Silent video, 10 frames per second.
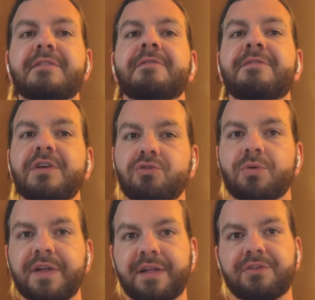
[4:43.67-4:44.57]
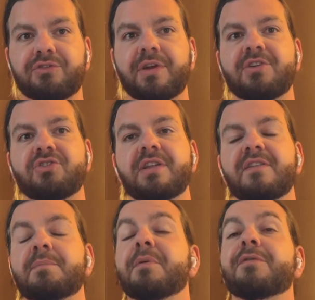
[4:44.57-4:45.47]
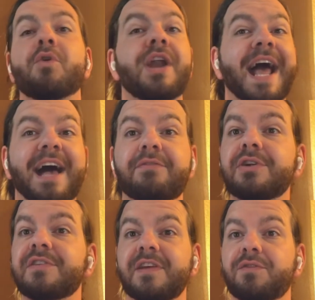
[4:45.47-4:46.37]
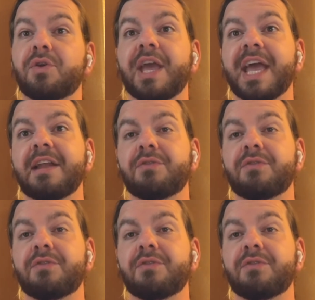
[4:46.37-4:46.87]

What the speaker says: visual illustrations before and afters if you can.